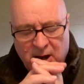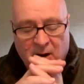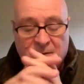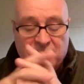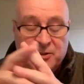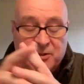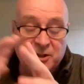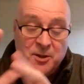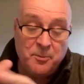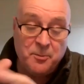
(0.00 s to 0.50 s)

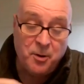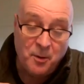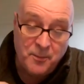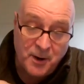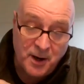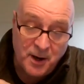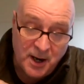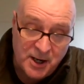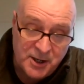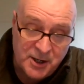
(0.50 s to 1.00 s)
Obviously, the
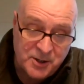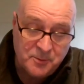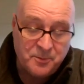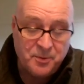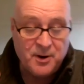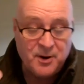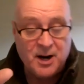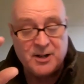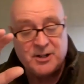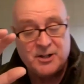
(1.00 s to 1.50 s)

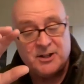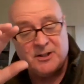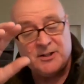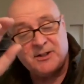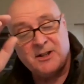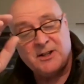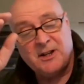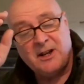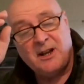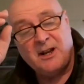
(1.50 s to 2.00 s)
population
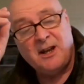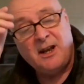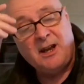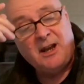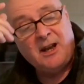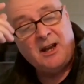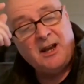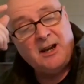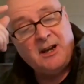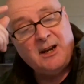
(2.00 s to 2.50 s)
pressures
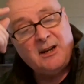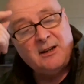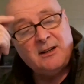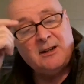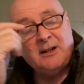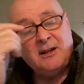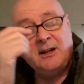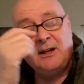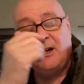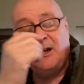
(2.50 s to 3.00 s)

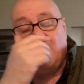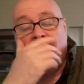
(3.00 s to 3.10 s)
in